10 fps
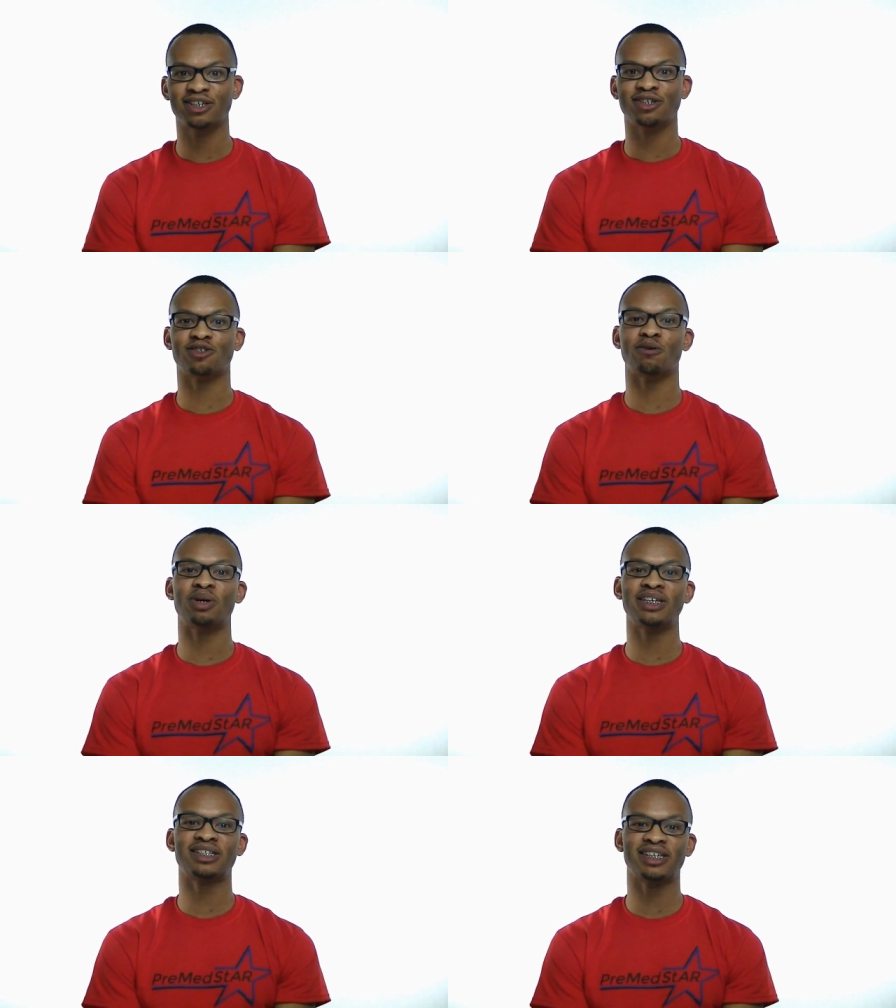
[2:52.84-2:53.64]
So the
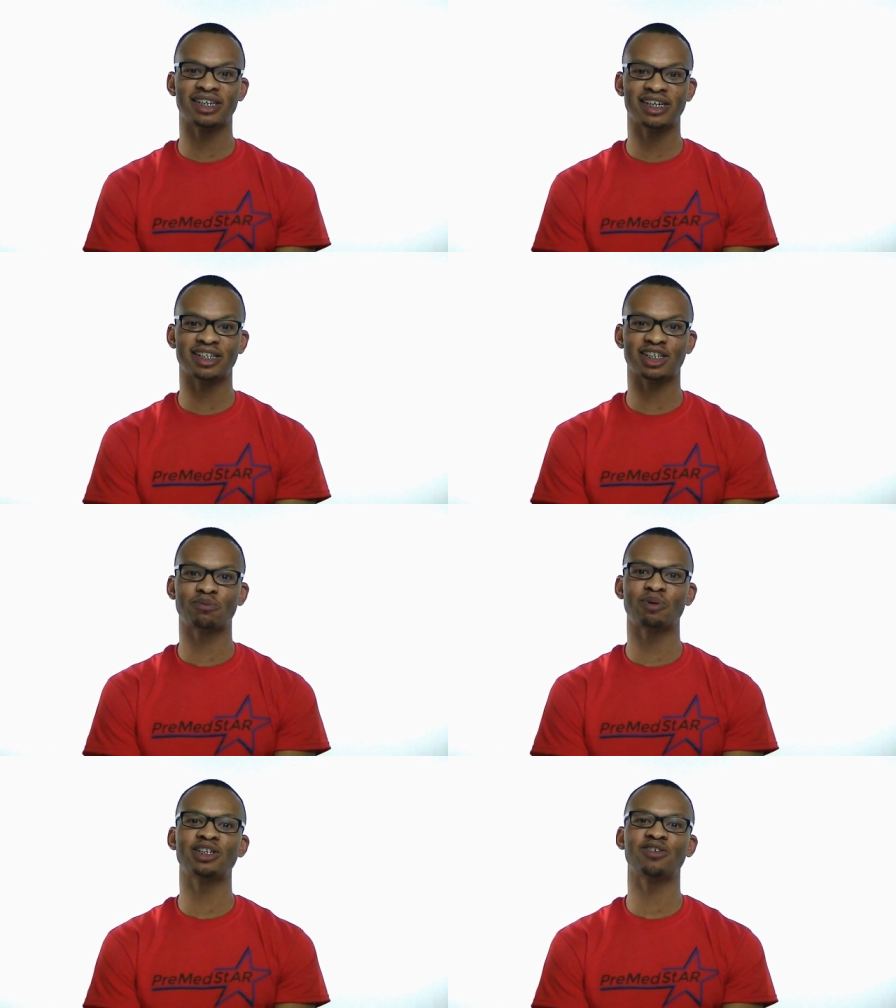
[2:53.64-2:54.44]
best thing is,
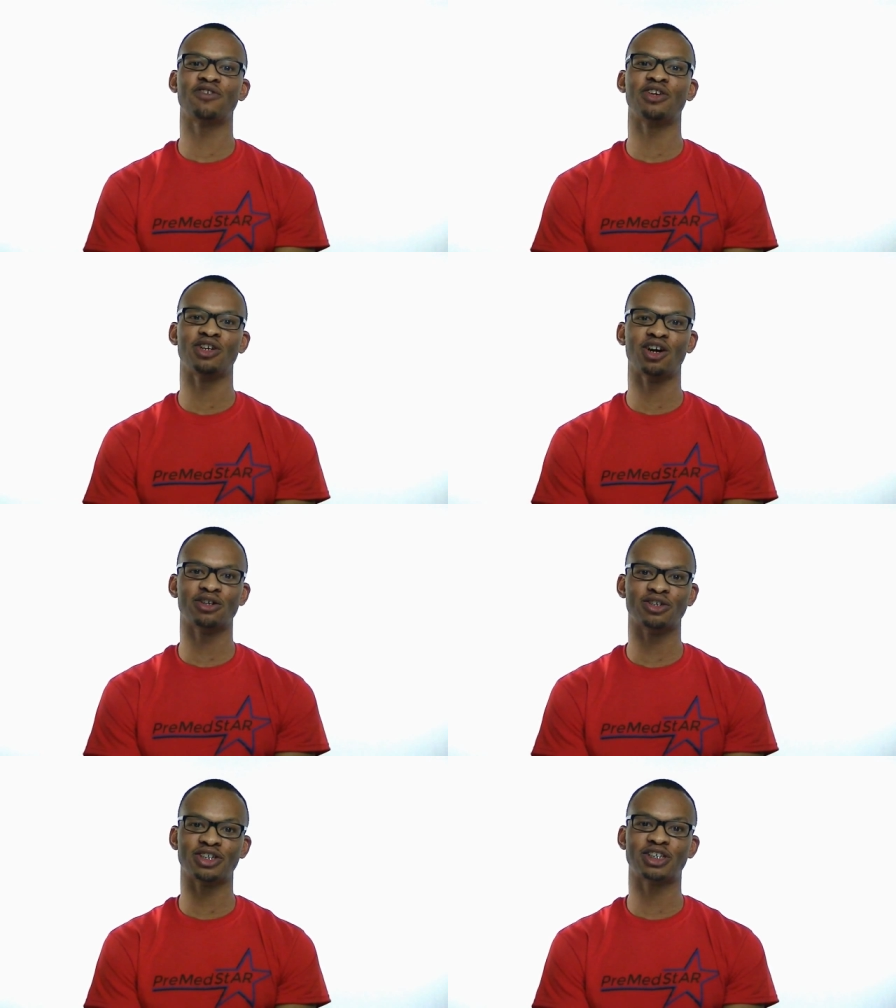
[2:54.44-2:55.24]
especially if you're
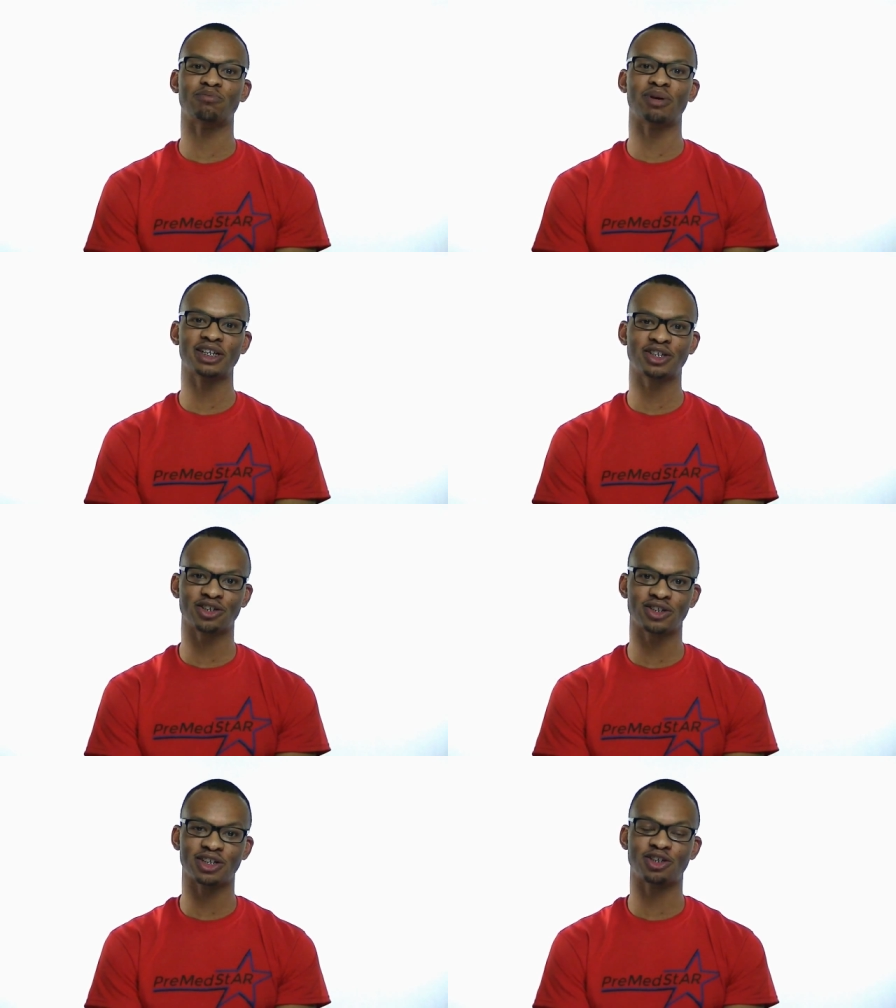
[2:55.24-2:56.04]
younger, just to make
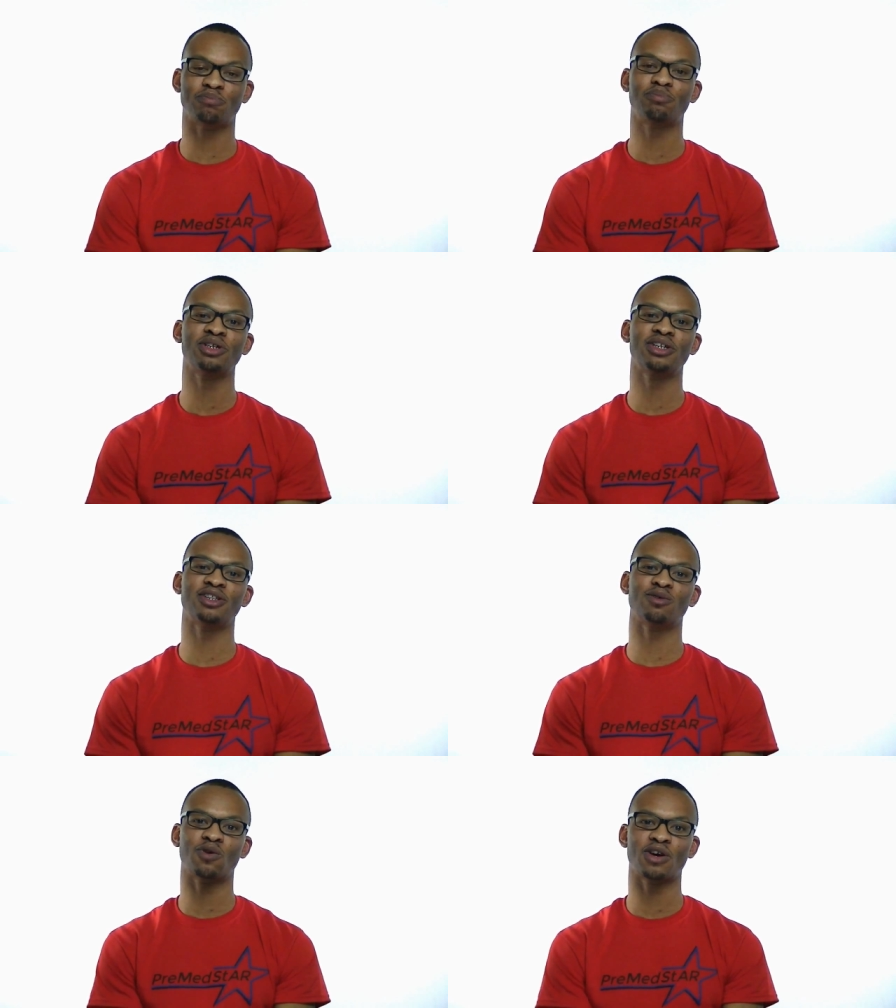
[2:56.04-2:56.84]
sure that you're putting in
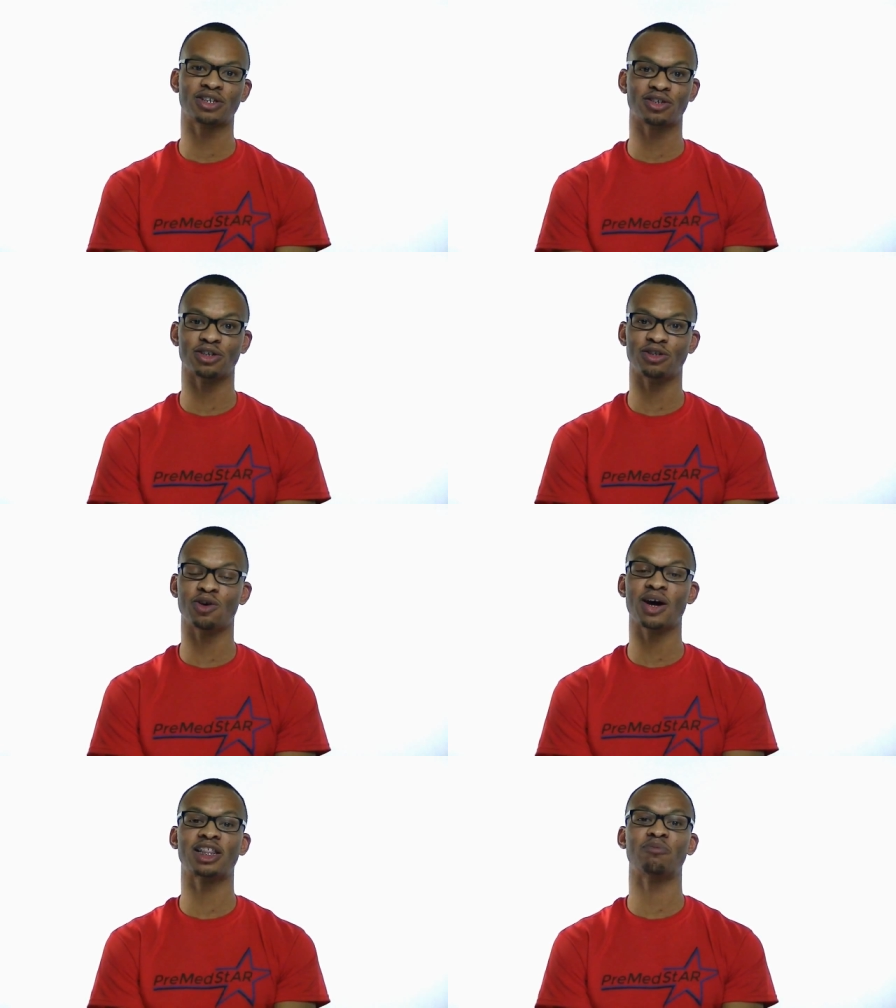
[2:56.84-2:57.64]
the work so you
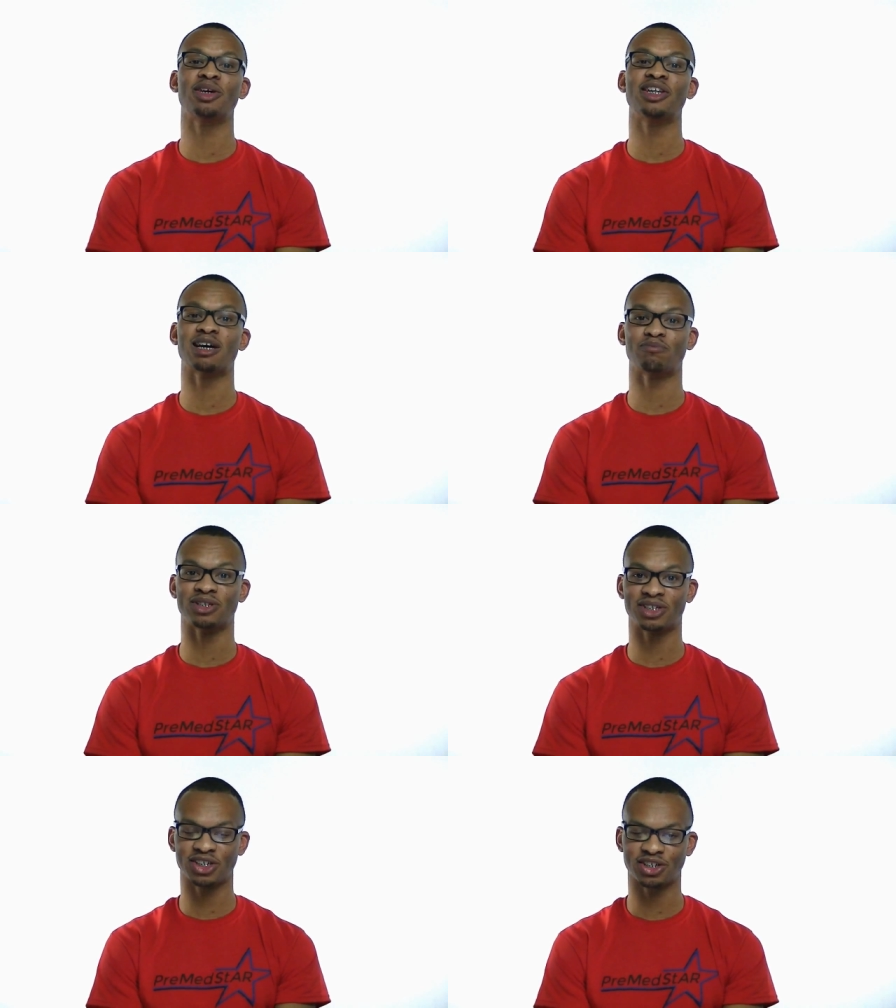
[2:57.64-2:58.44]
don't have to be in that
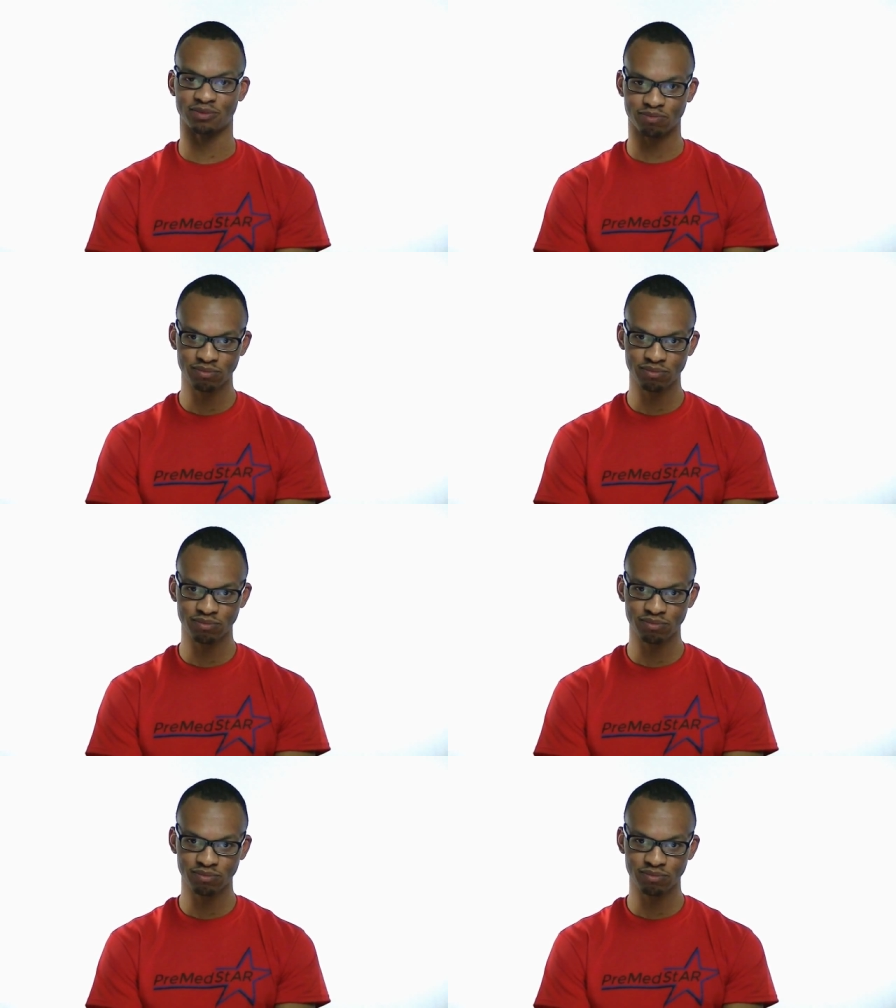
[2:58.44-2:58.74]
position.